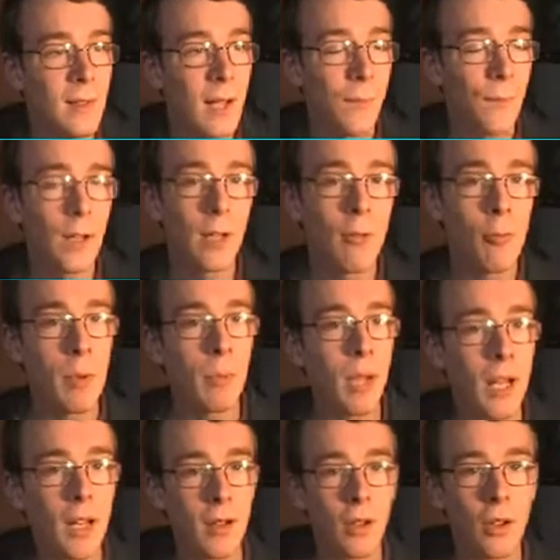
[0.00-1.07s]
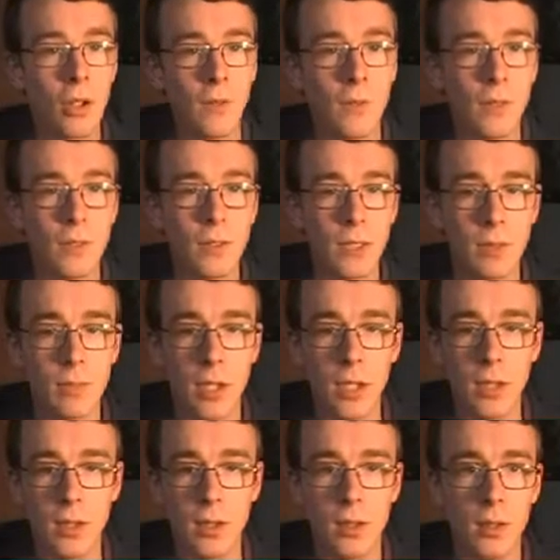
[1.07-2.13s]
I feel like we've been playing it longer than 56
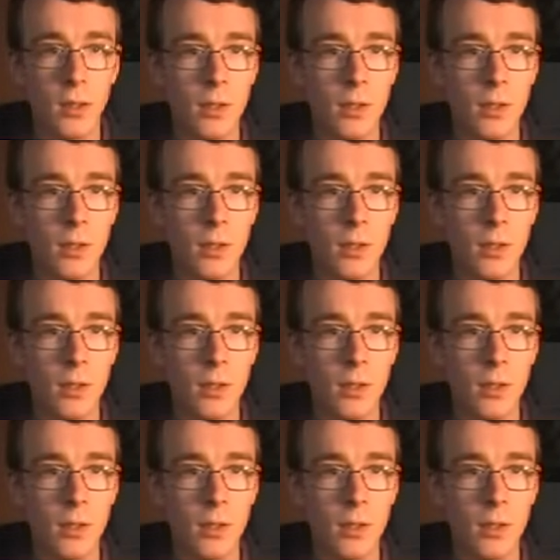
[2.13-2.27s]
minutes.